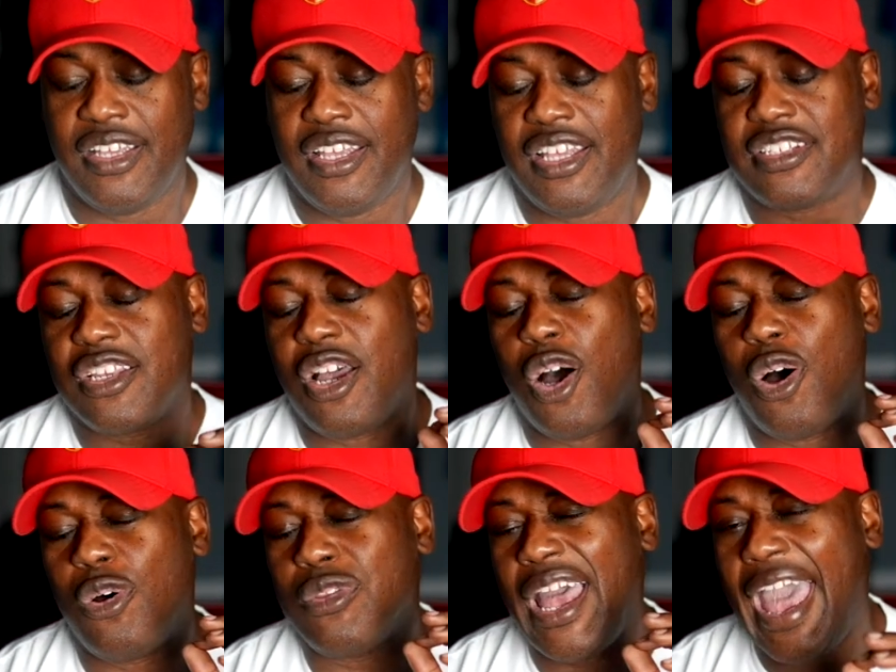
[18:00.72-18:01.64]
It's
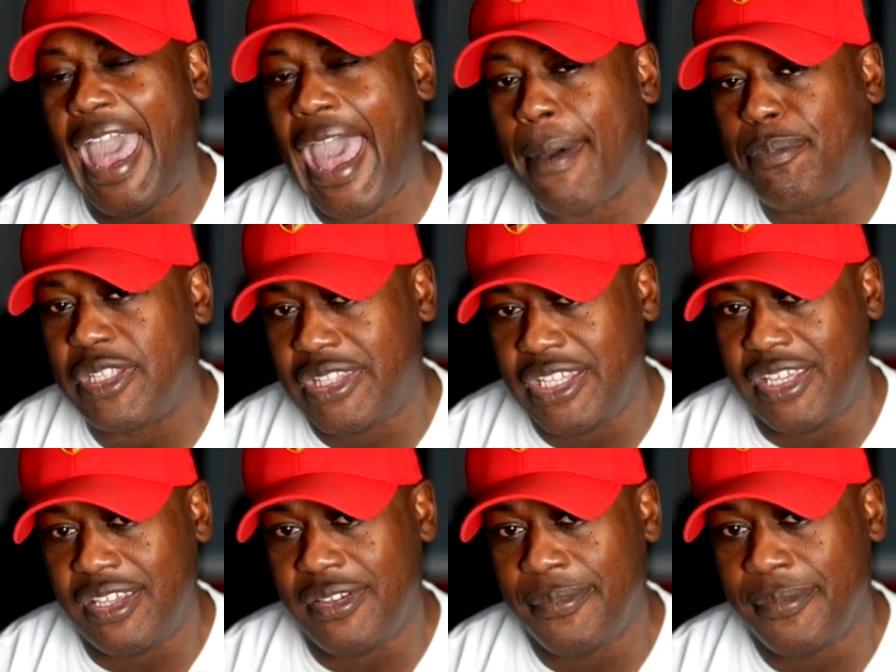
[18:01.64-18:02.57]
called
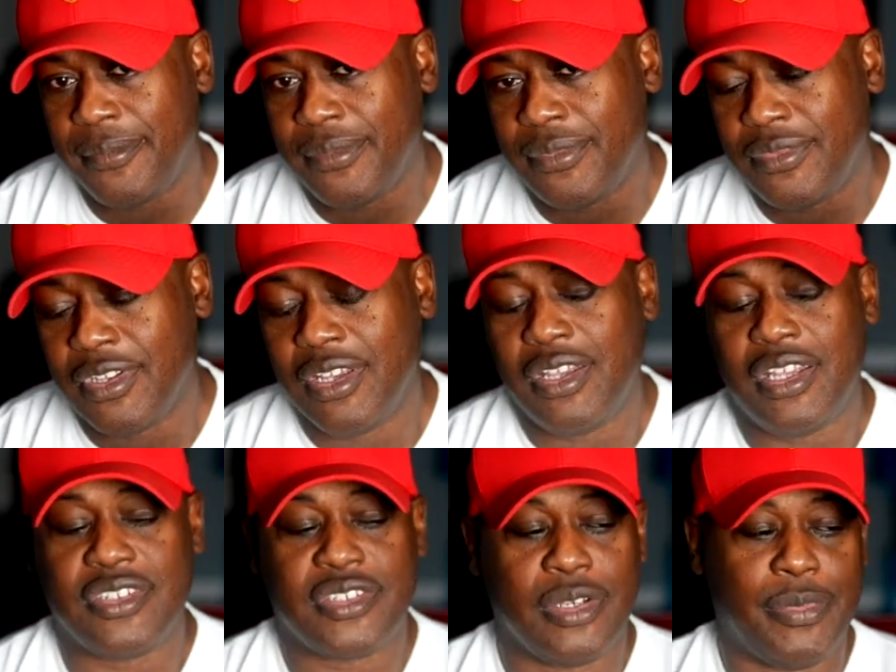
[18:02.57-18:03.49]
apathy.
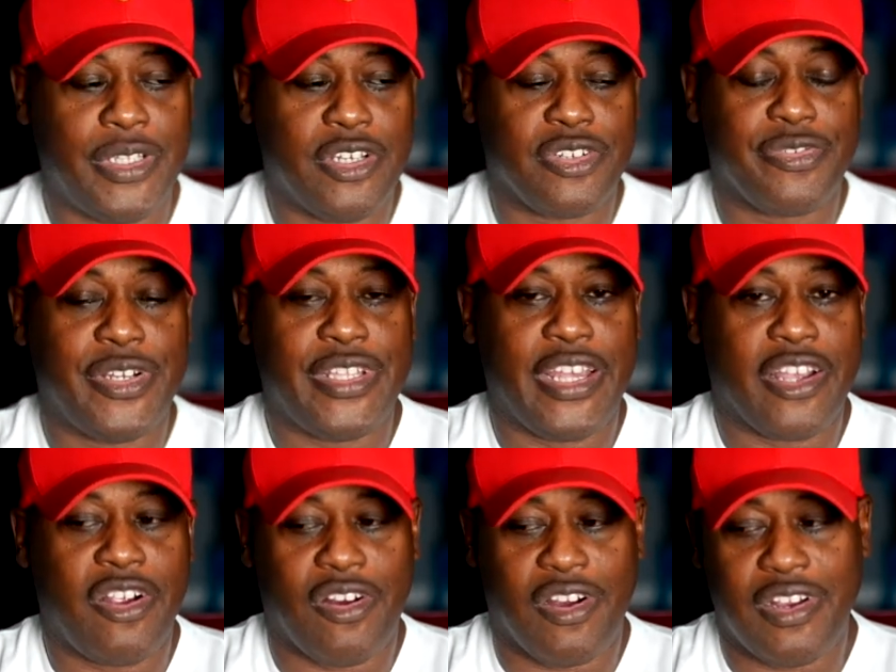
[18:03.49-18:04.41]
And someone else rented
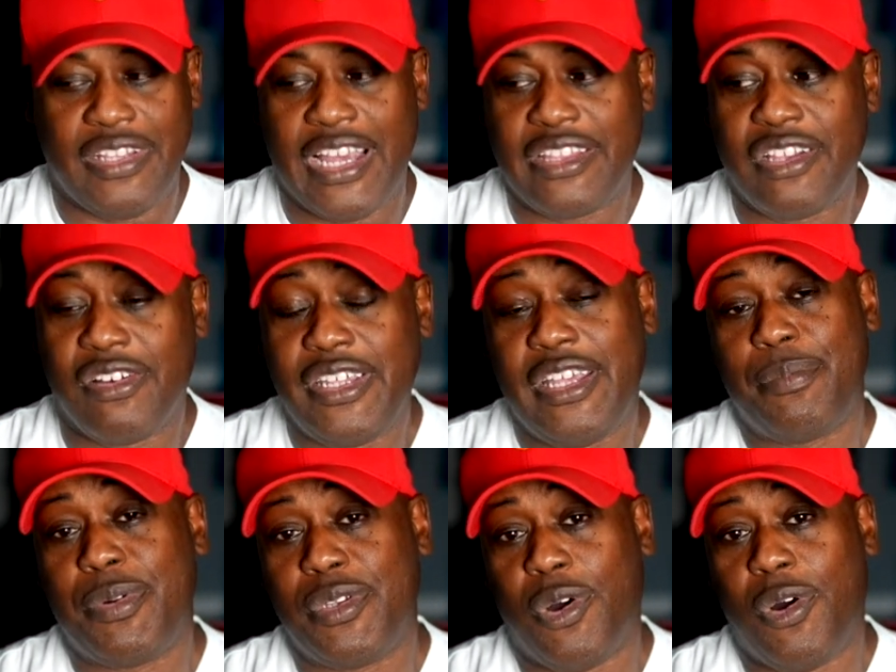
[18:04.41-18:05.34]
that car, and I thought he
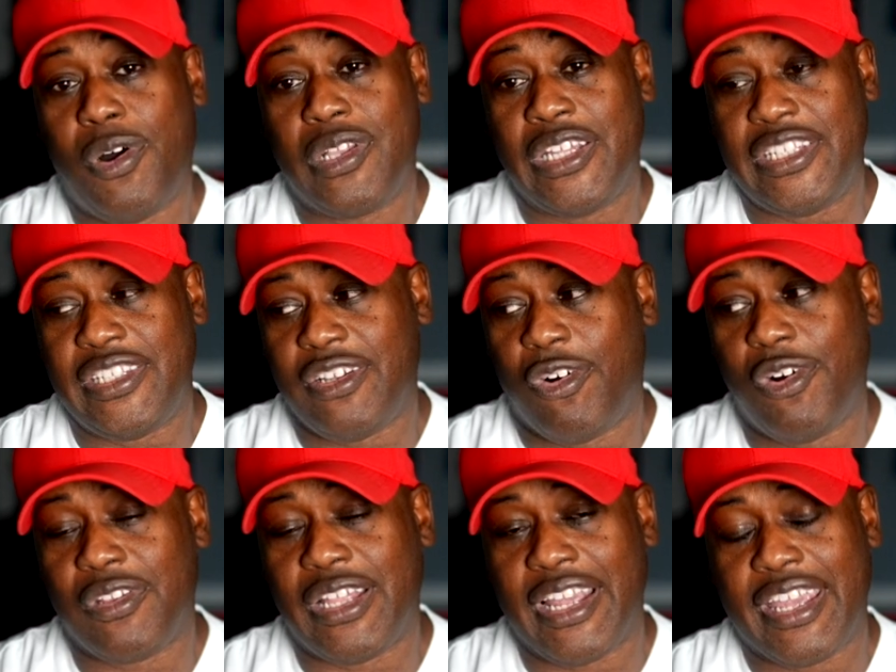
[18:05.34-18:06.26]
had put oil in, and the
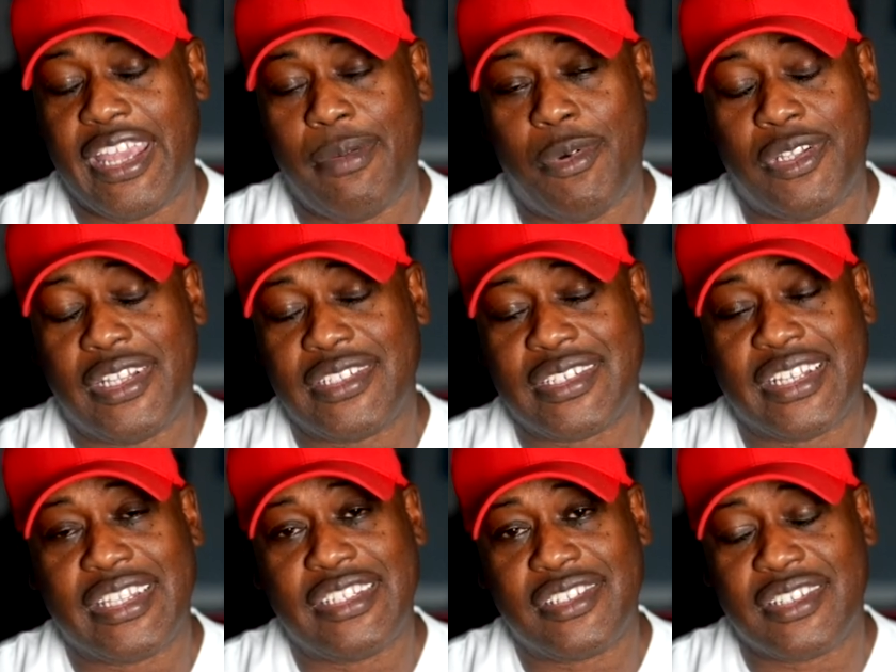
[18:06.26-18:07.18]
oil light came on. I was
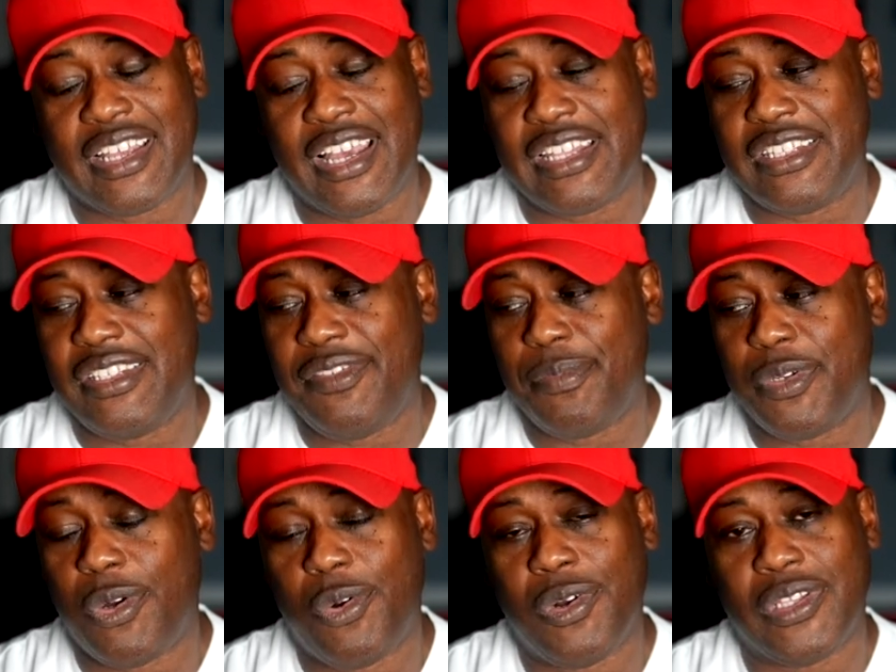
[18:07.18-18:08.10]
like, this guy didn't even
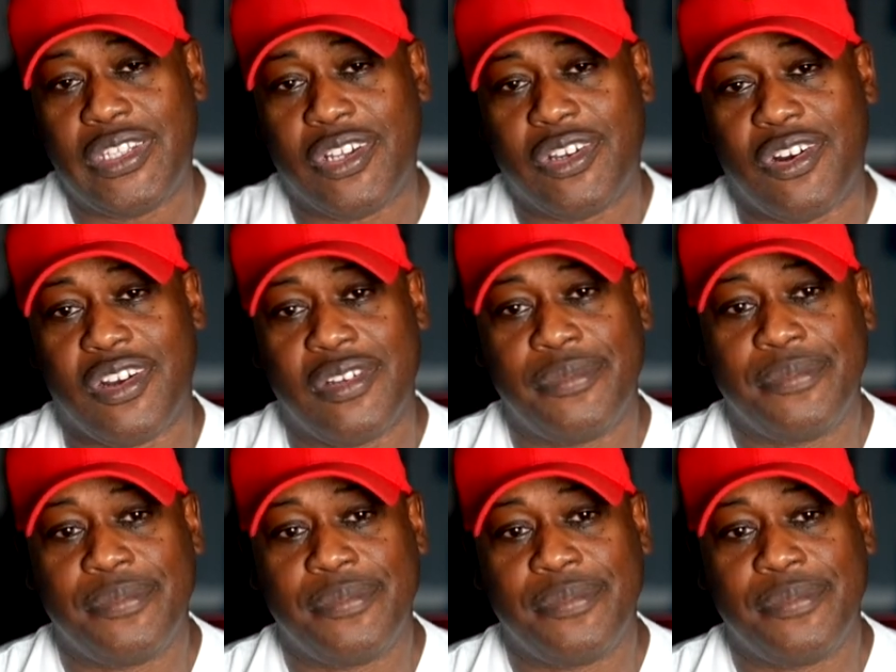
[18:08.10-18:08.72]
put oil in the car.